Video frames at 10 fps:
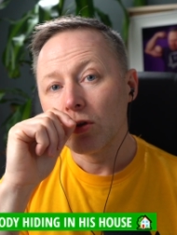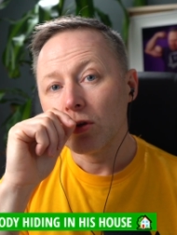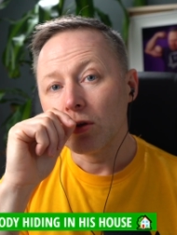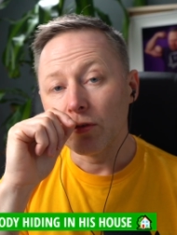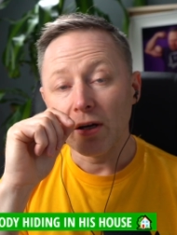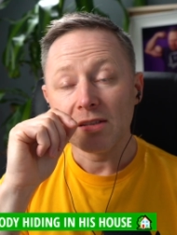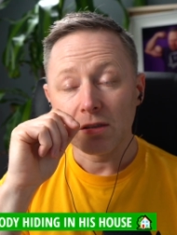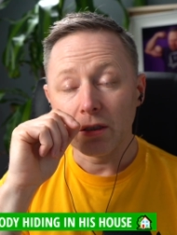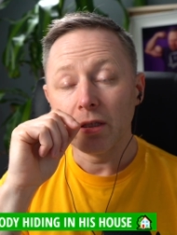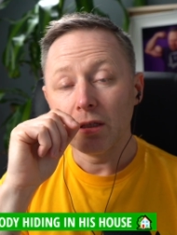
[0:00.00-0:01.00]
You've
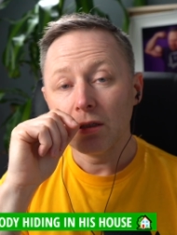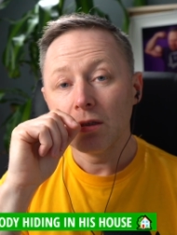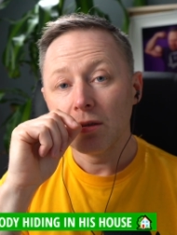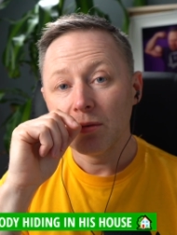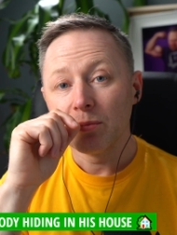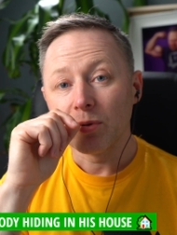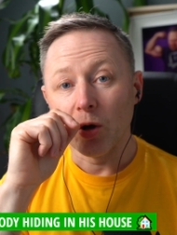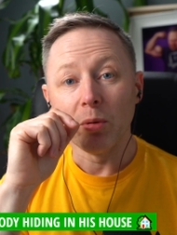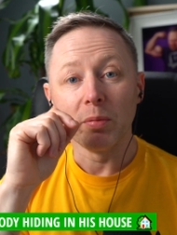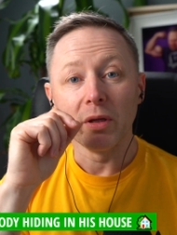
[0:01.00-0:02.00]
actually
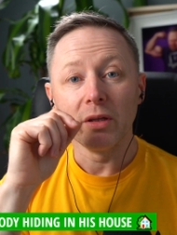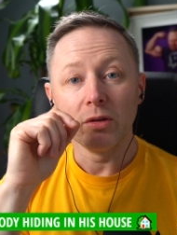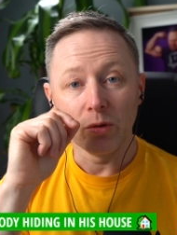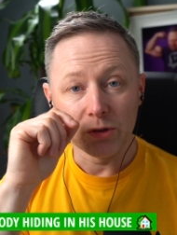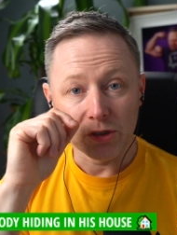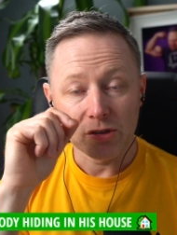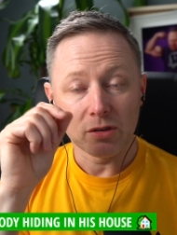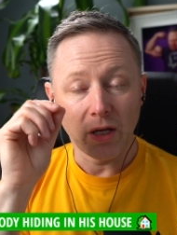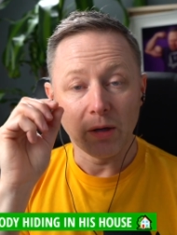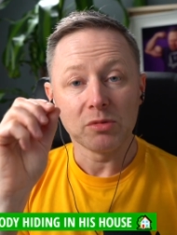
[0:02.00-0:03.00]
probably not just
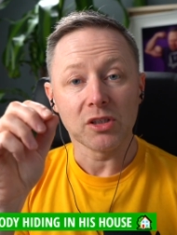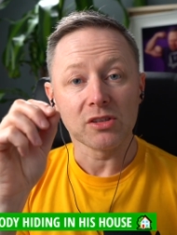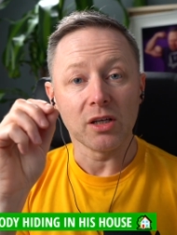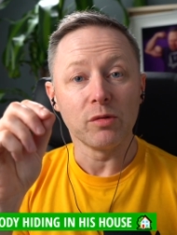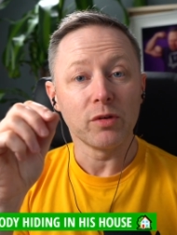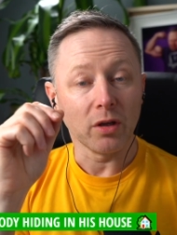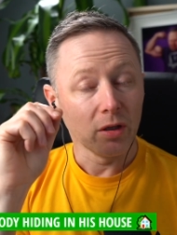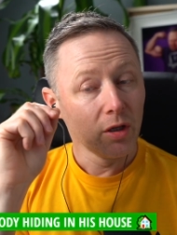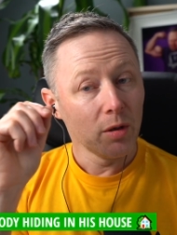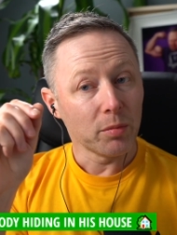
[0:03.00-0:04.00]
helped yourself here,
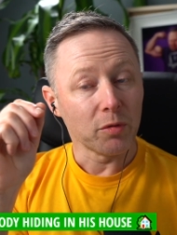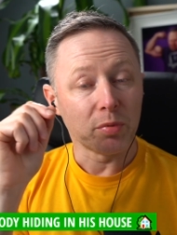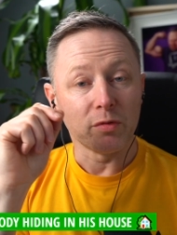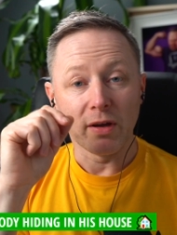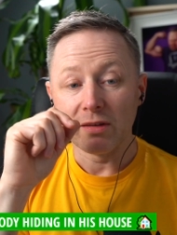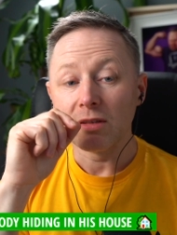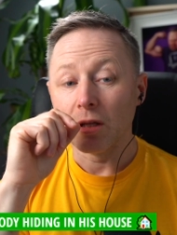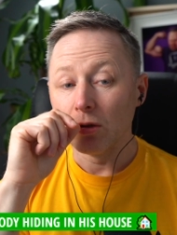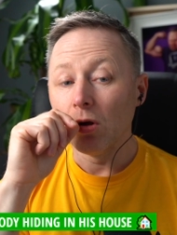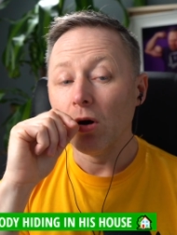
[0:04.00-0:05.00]
but you've prevented a
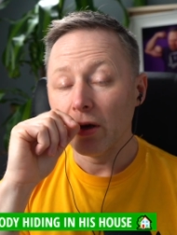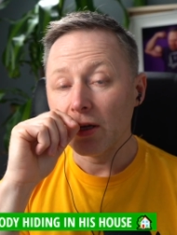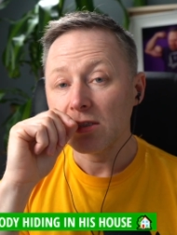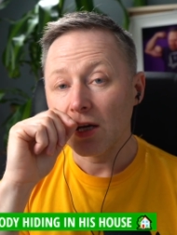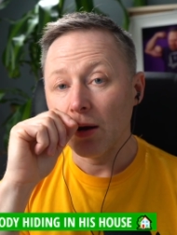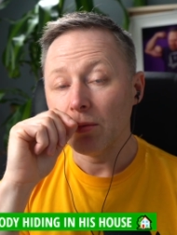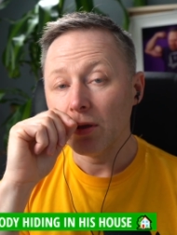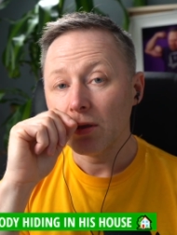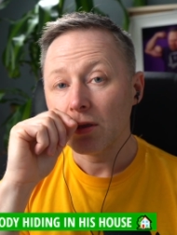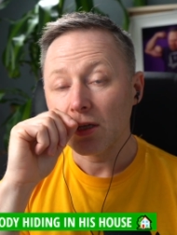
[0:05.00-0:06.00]
lot of this happening.
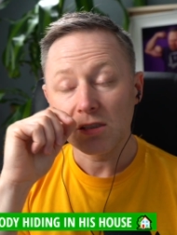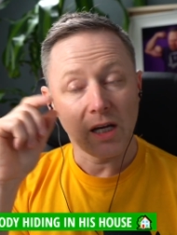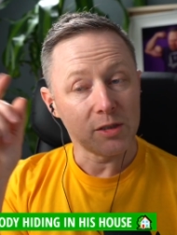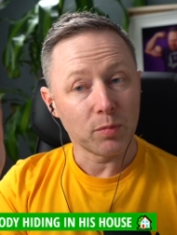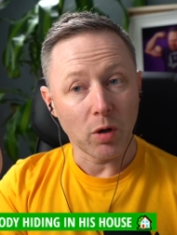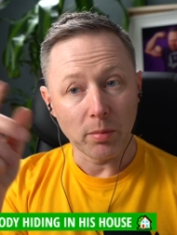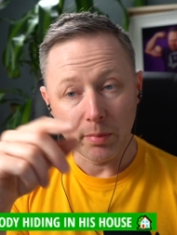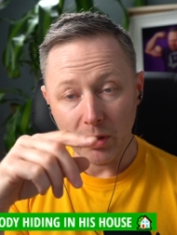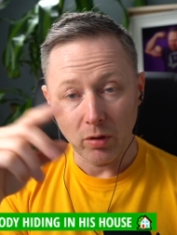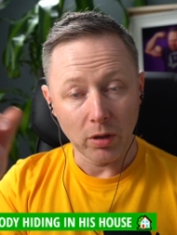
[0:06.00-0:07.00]
This guy's
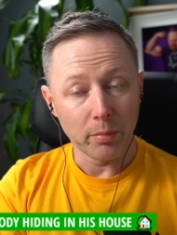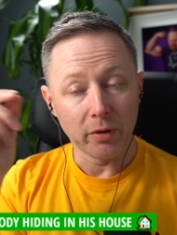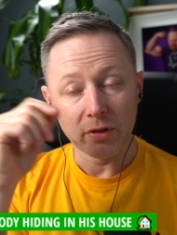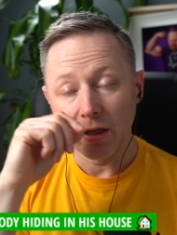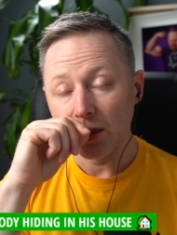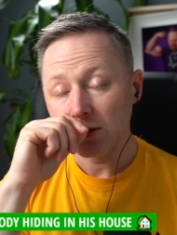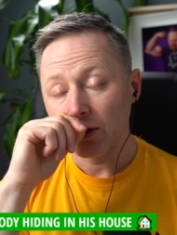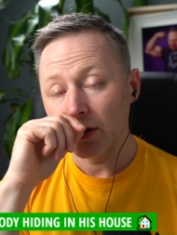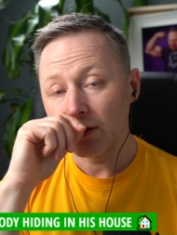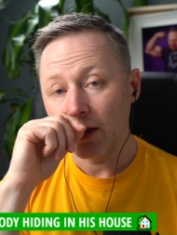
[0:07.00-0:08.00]
probably gone about doing this all
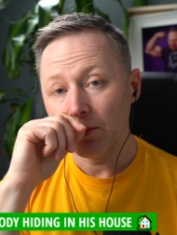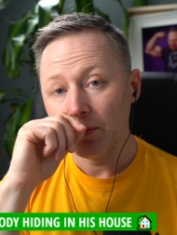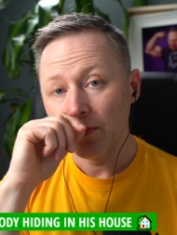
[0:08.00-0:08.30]
the time.